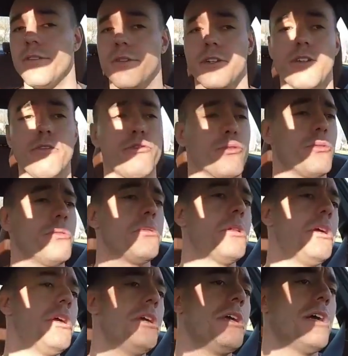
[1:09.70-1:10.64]
of unusual
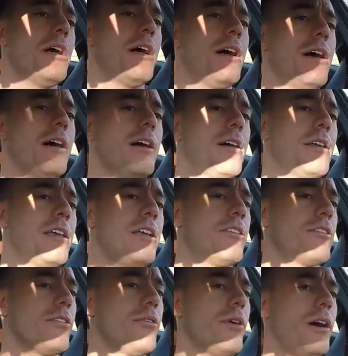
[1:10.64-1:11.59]

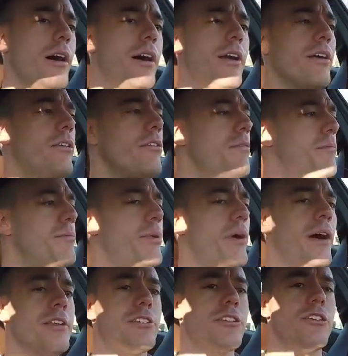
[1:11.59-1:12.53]
here in Ohio,
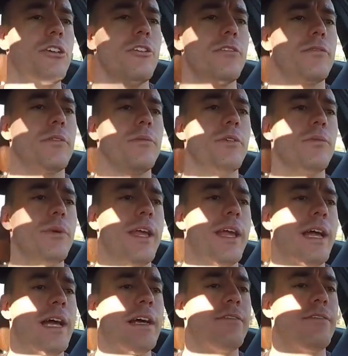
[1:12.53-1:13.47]
but for when we
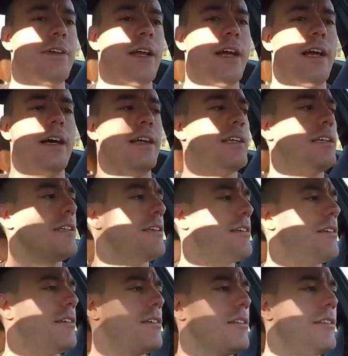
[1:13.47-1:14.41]
have had
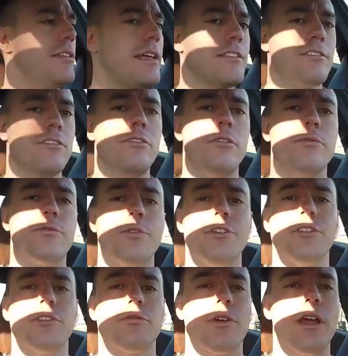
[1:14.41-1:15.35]
that snow and
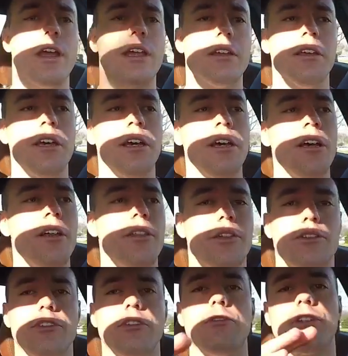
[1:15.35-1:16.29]
freezing rain,
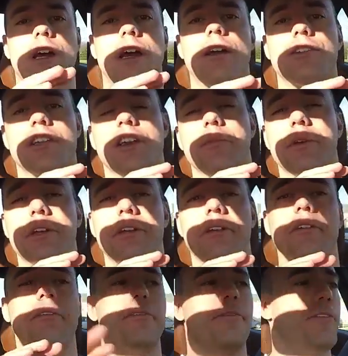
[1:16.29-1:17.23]
the snow tires have
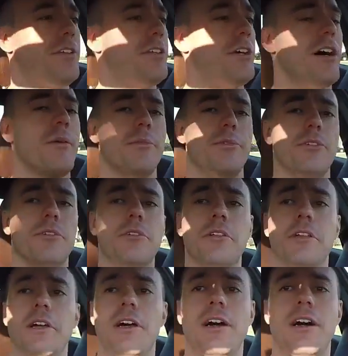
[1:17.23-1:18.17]
been phenomenal.
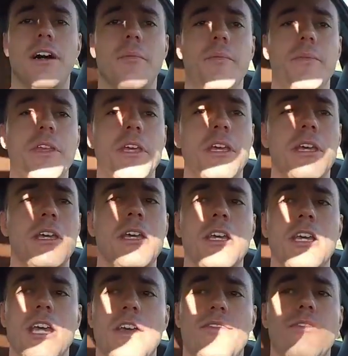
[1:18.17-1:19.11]

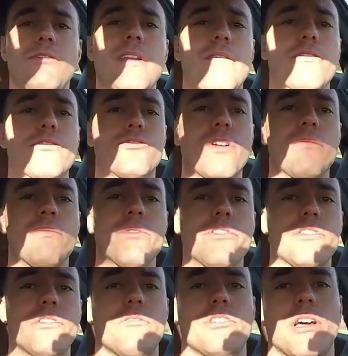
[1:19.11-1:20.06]
If you've never driven
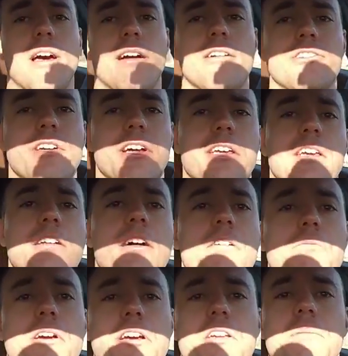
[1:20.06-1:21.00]
with snow tires, I
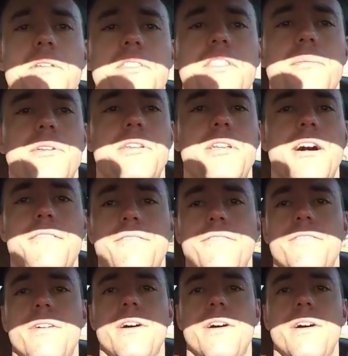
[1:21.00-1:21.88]
cannot recommend them enough.